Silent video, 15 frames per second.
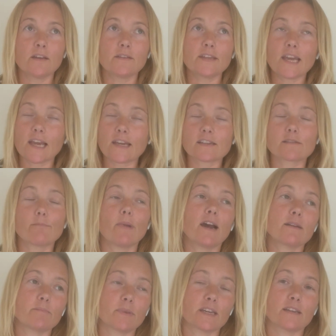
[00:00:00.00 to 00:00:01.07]
The ex
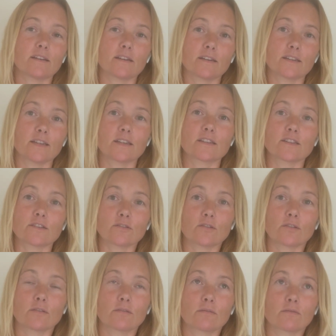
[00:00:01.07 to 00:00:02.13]
might be addicted
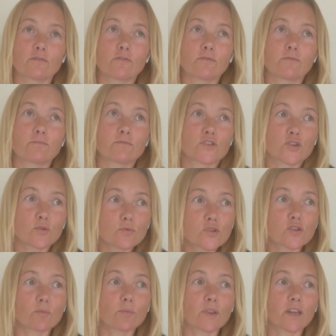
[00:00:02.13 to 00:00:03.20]
to
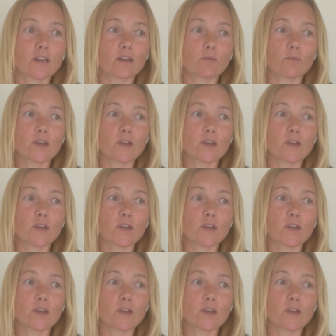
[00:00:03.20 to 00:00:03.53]
something.